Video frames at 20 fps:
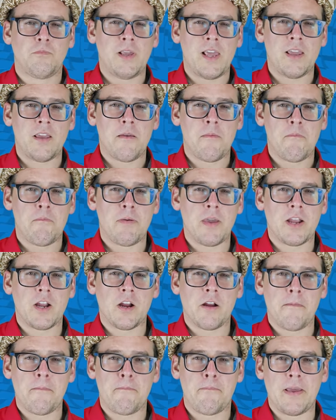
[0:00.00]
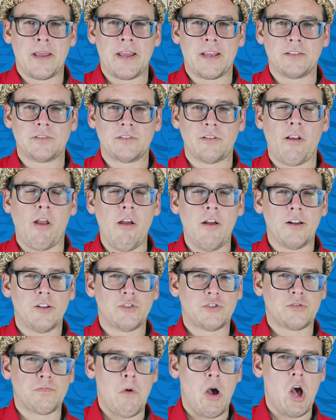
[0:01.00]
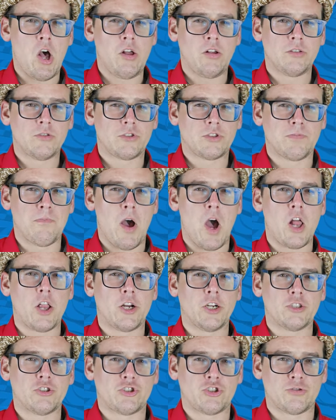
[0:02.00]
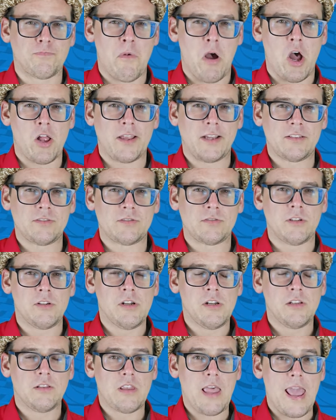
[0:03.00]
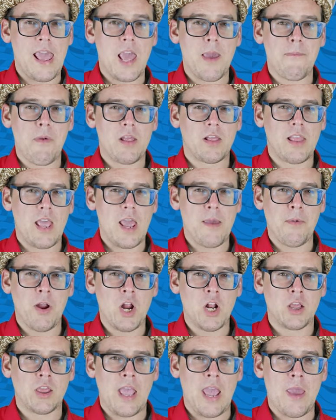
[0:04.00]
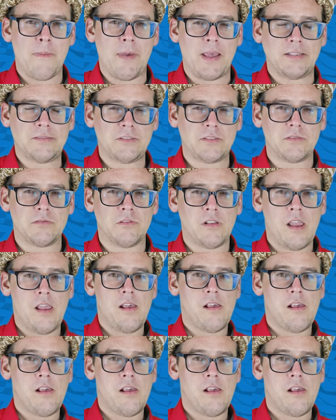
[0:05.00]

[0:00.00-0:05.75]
Big, bigger, biggest. Small, smaller, smallest. Lame, lamer, lamest.